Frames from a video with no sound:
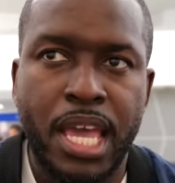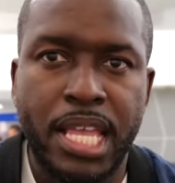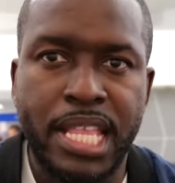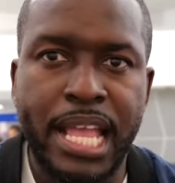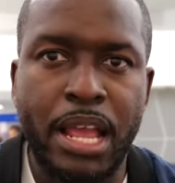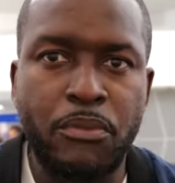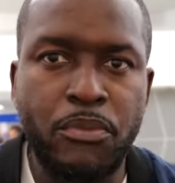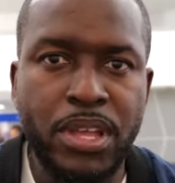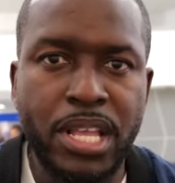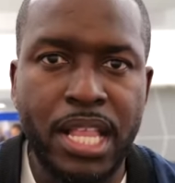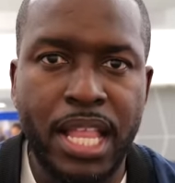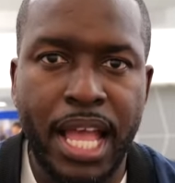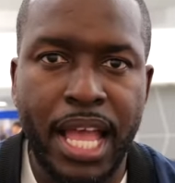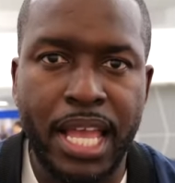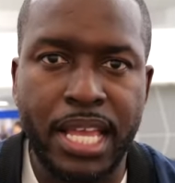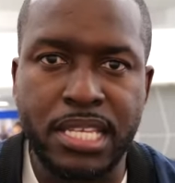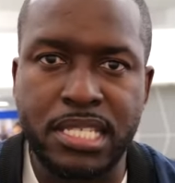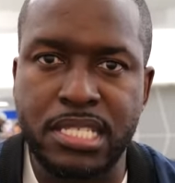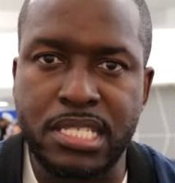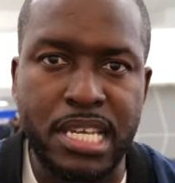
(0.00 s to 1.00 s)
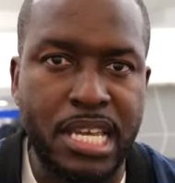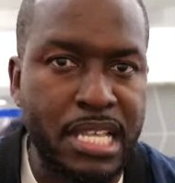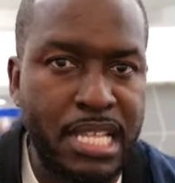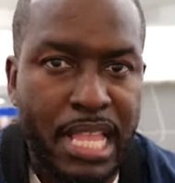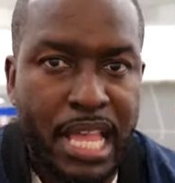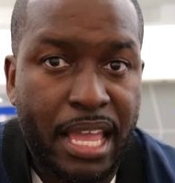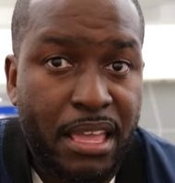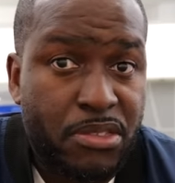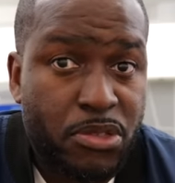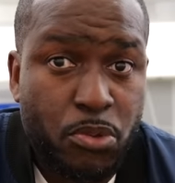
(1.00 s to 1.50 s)
And I realized
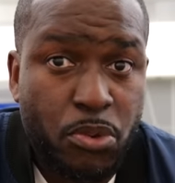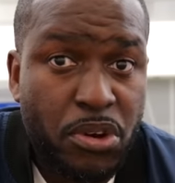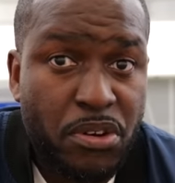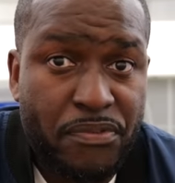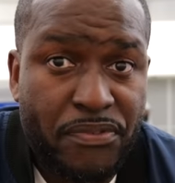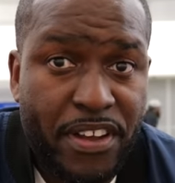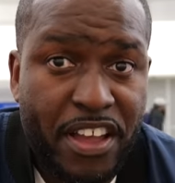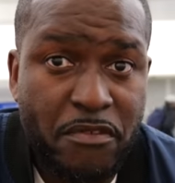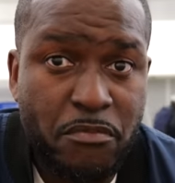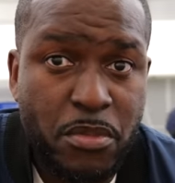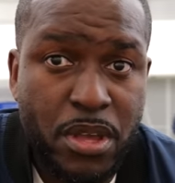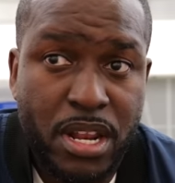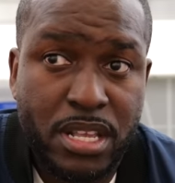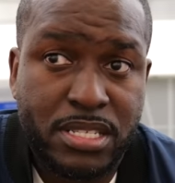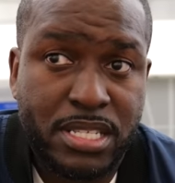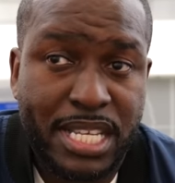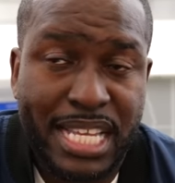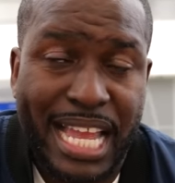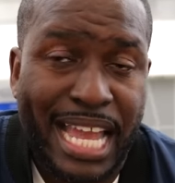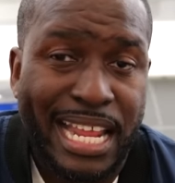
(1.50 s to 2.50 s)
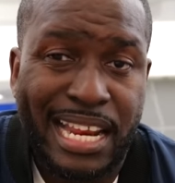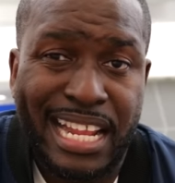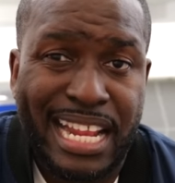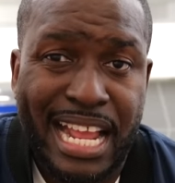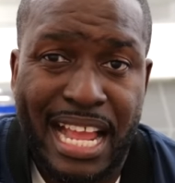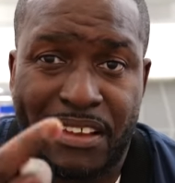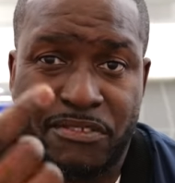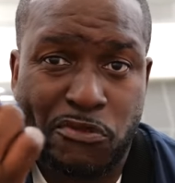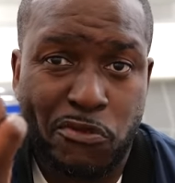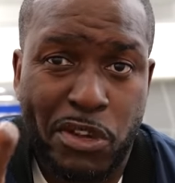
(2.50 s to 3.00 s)
in like three to five minutes, like I
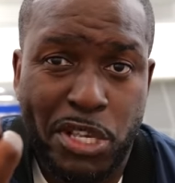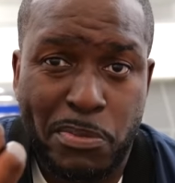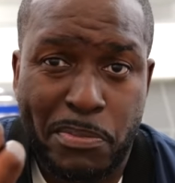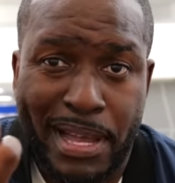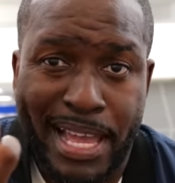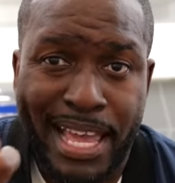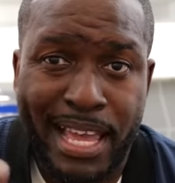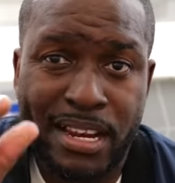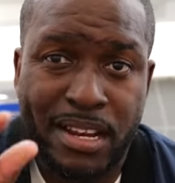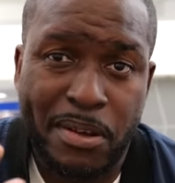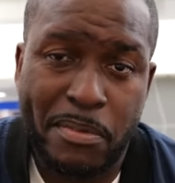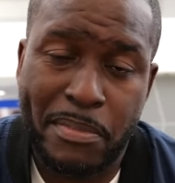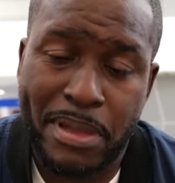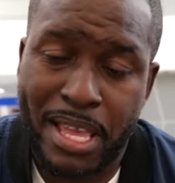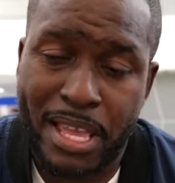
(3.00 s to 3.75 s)
didn't have to raise my hand up.